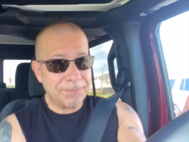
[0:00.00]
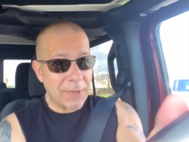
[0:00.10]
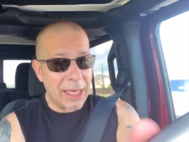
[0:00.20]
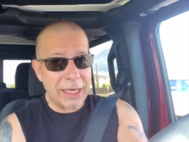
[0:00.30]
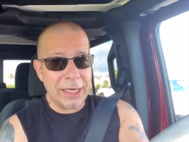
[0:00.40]

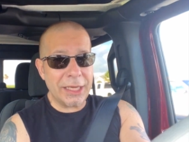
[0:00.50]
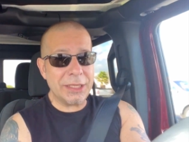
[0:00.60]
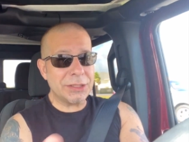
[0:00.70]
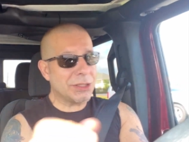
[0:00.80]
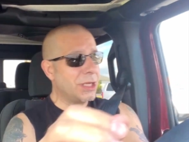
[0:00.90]
and it
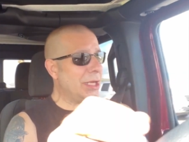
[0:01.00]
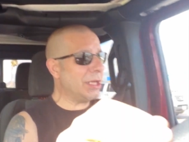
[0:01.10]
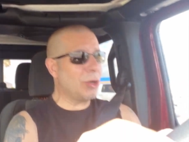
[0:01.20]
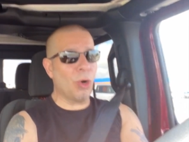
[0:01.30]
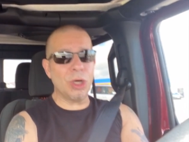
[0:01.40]
is the
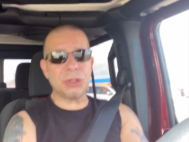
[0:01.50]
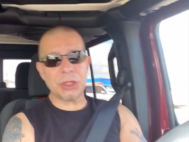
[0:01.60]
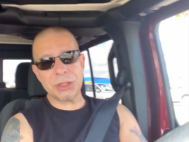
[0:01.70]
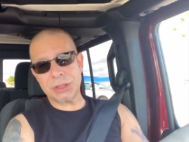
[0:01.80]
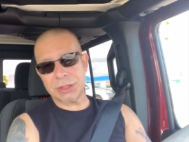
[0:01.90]

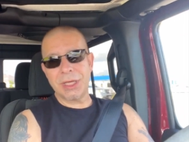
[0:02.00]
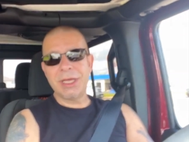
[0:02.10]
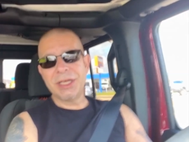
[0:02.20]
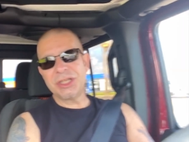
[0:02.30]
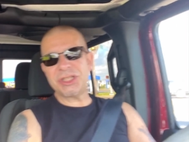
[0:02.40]
gorgeous
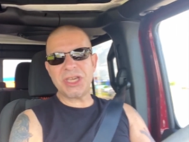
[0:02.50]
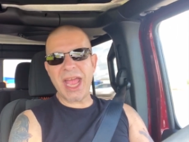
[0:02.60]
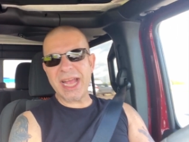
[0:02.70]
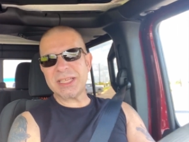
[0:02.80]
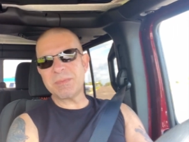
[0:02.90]

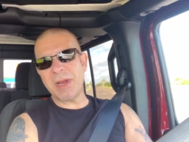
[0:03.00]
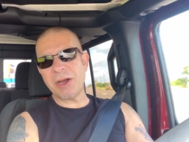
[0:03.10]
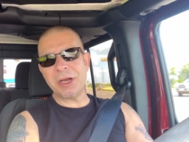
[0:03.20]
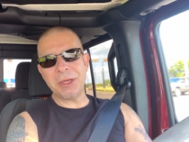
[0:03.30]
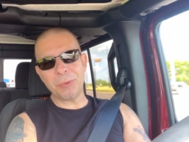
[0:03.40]

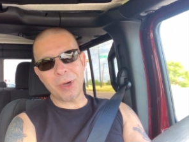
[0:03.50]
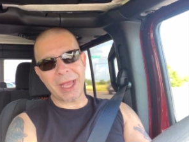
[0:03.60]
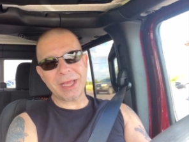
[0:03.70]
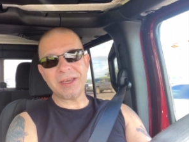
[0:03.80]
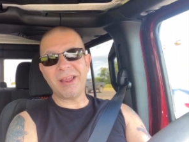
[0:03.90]
Schnazberry
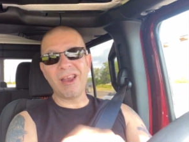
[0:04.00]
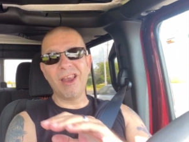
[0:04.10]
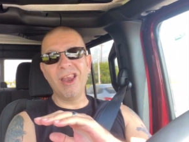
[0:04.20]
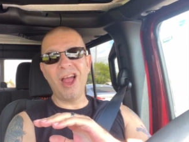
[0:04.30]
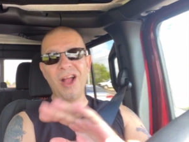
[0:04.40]
red.
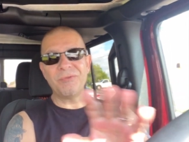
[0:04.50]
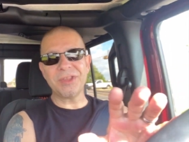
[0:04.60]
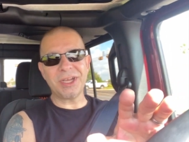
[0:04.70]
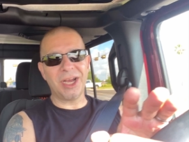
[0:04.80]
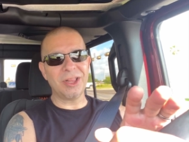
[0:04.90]
Love the
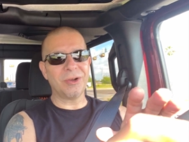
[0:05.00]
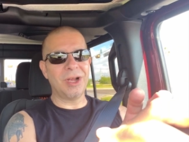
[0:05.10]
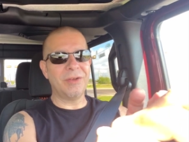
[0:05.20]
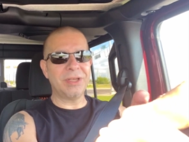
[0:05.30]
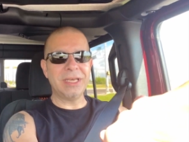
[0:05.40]
color
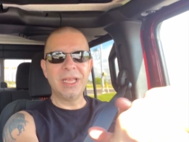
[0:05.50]
of it.